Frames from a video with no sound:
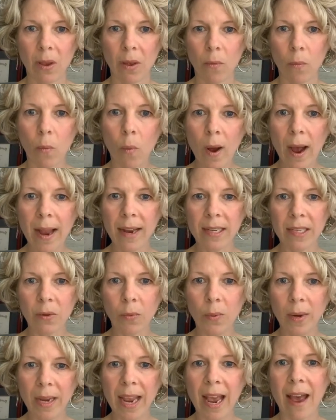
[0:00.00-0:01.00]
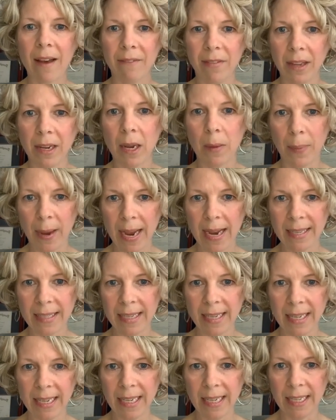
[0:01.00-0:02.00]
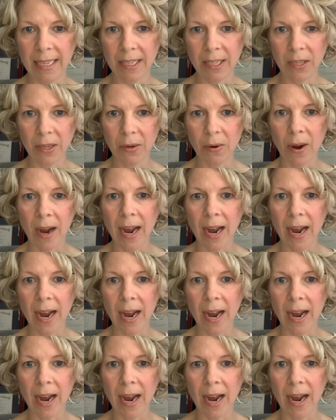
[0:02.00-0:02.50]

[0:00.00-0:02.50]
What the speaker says: what we have the capacity to do.